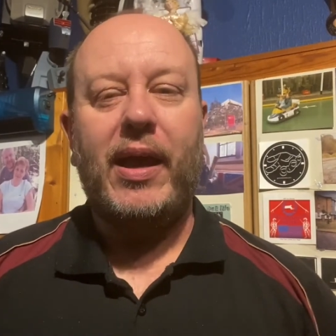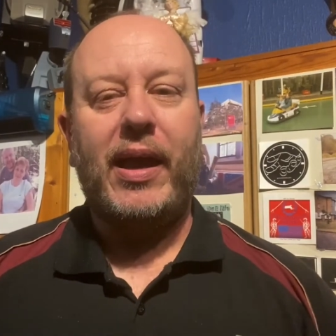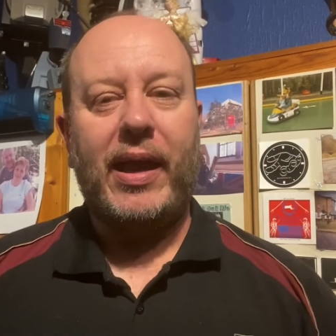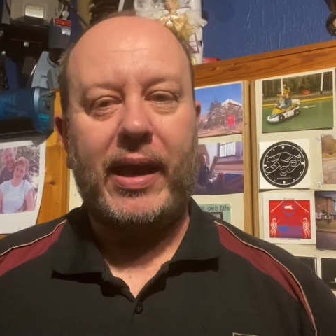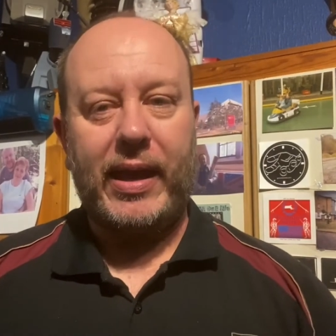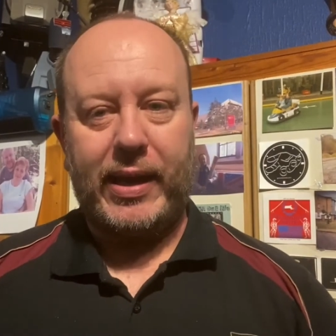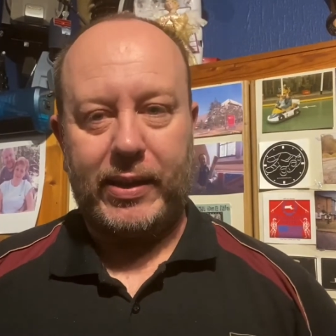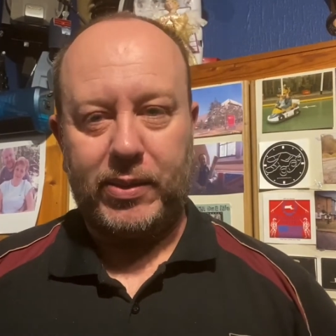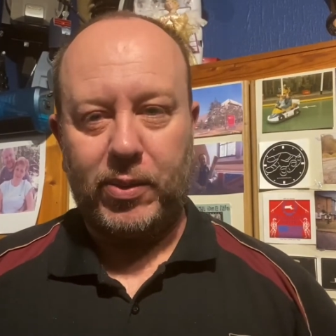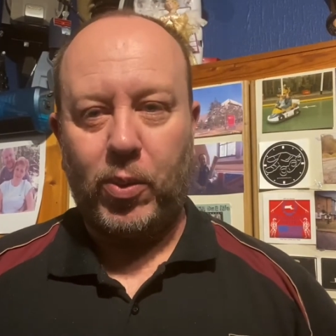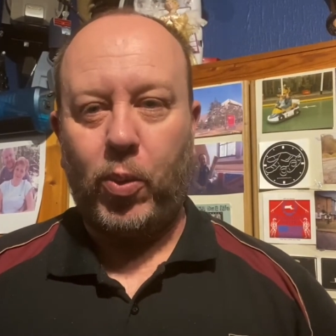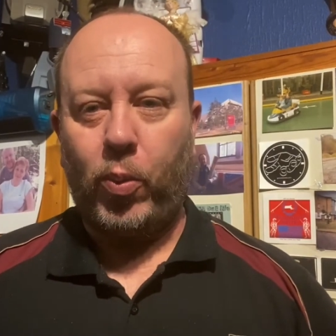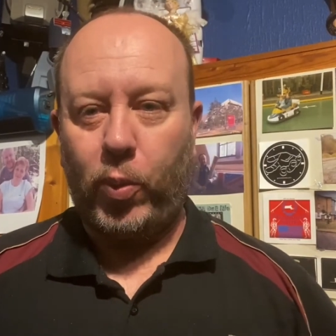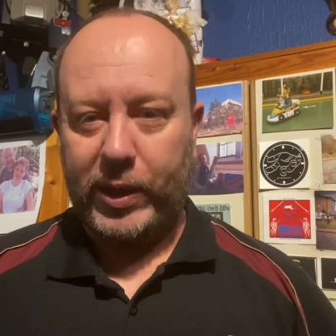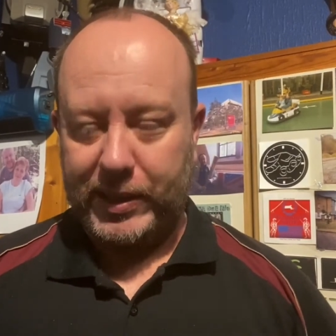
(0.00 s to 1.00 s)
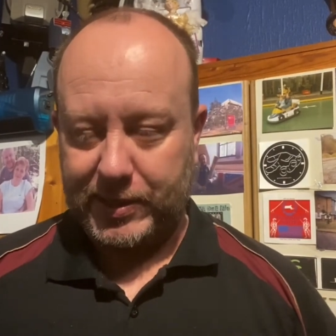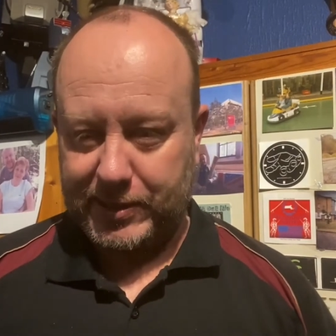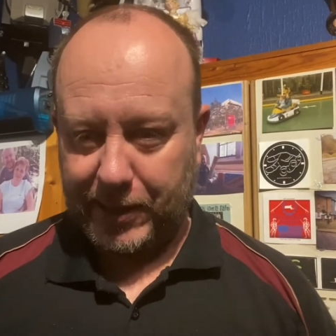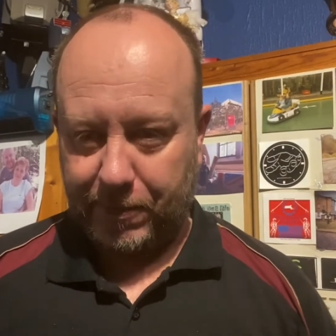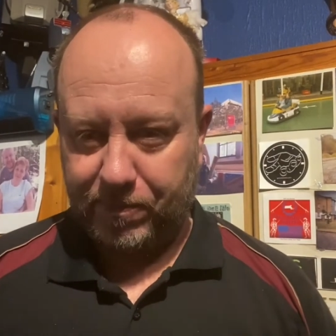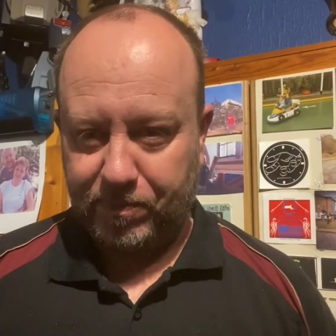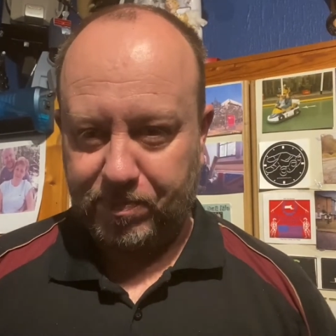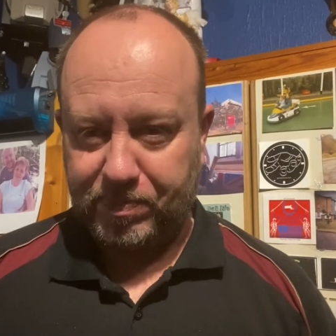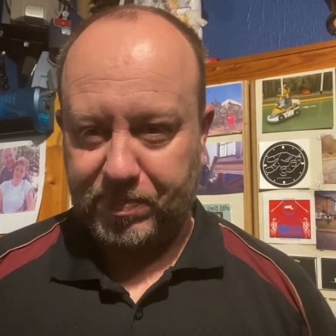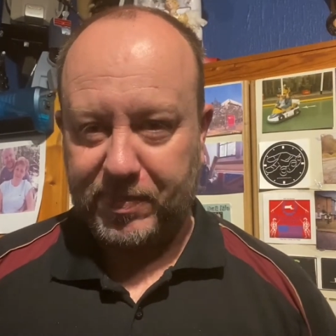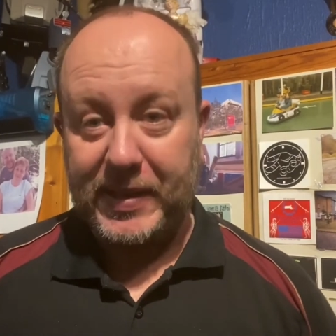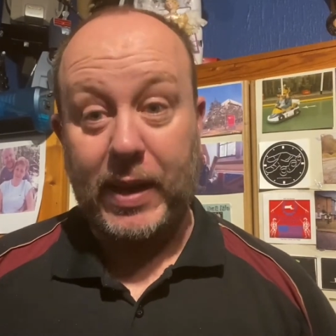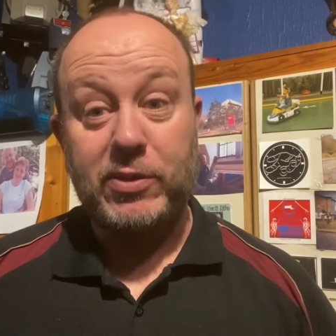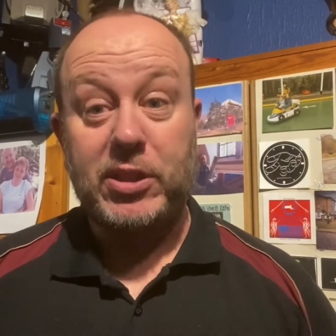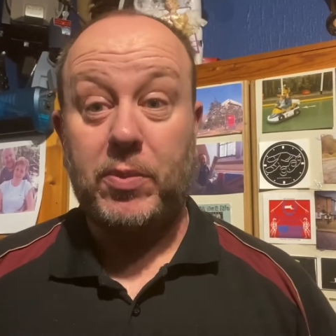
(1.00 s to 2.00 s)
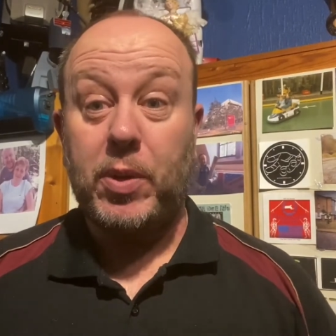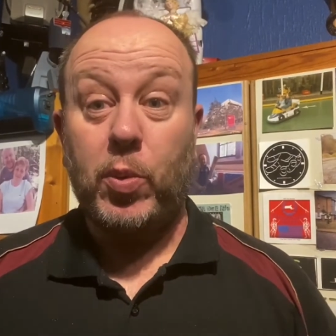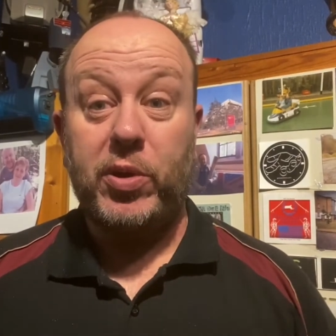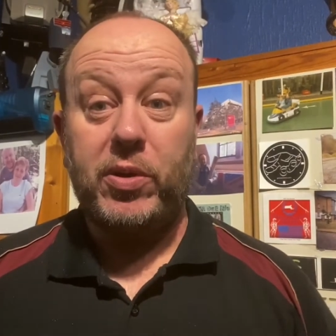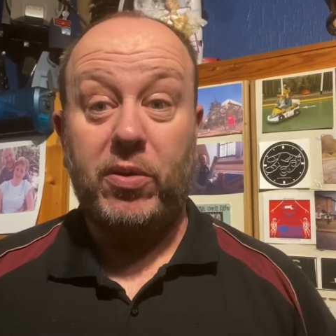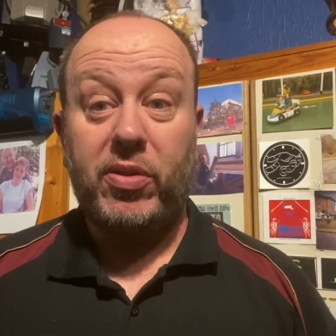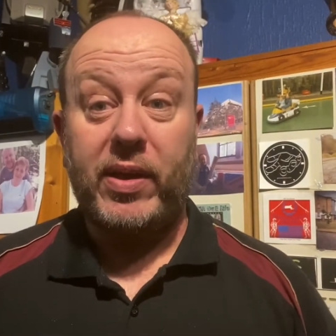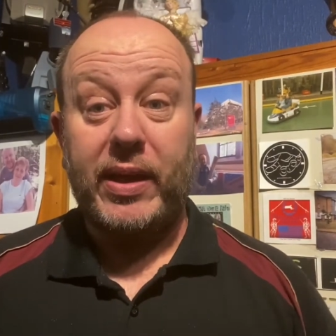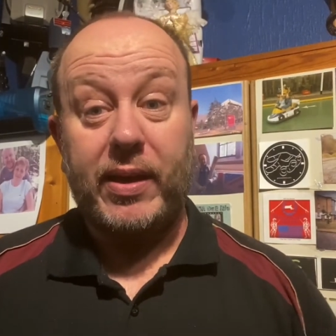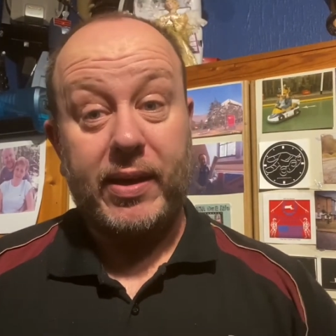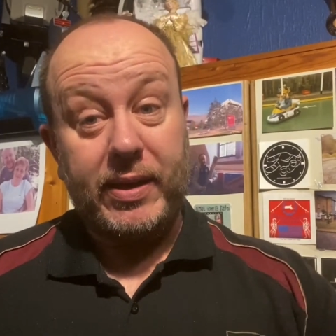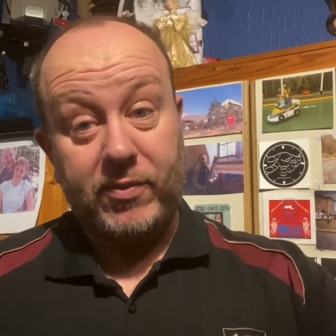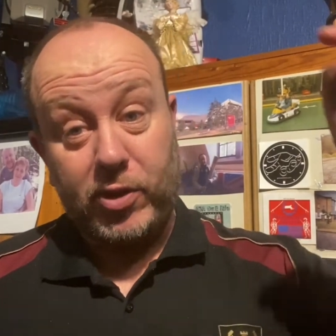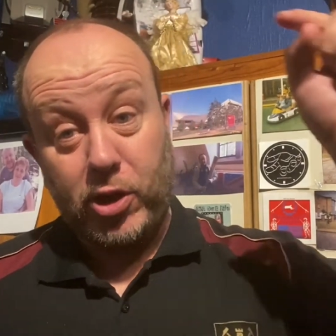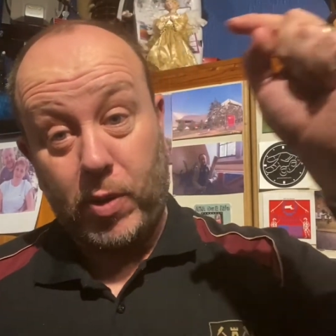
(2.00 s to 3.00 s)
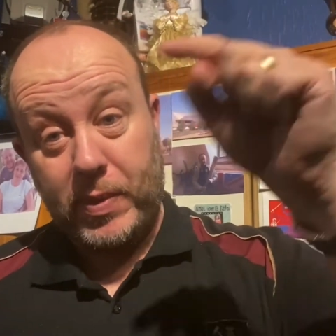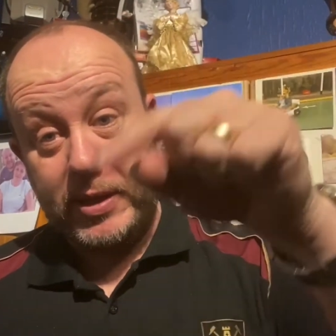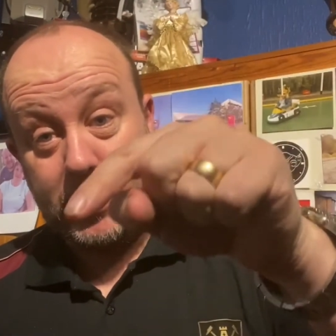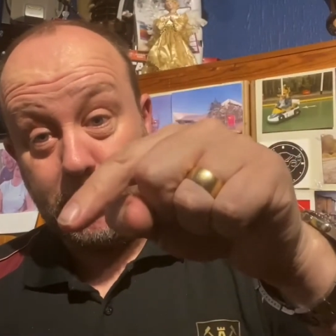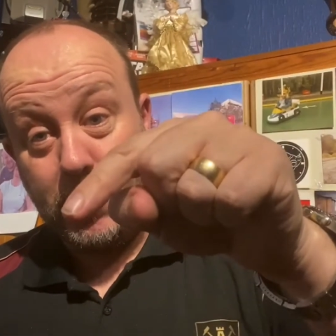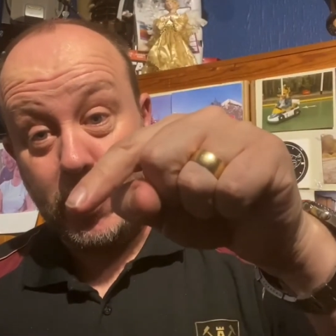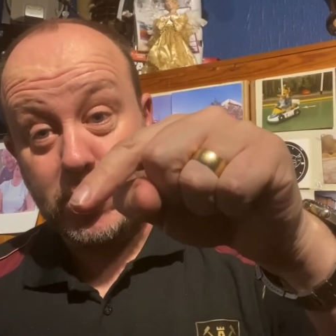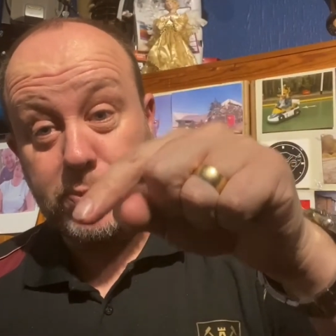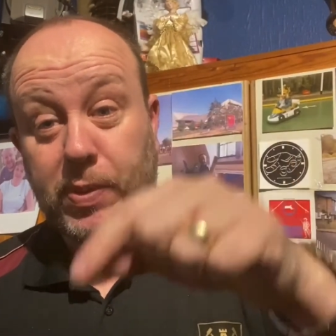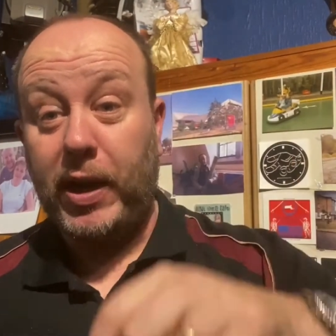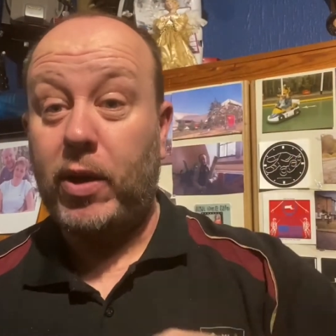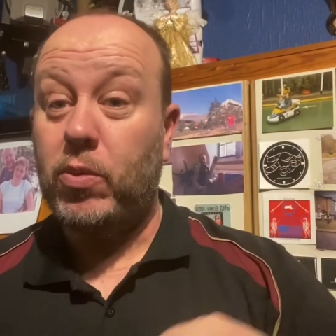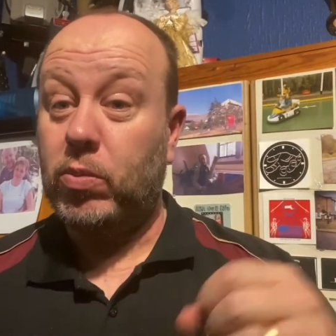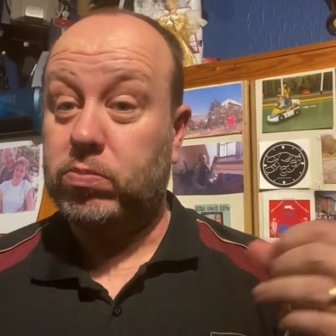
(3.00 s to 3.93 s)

in winter? Now, tell me what you think. Leave a comment in the box below.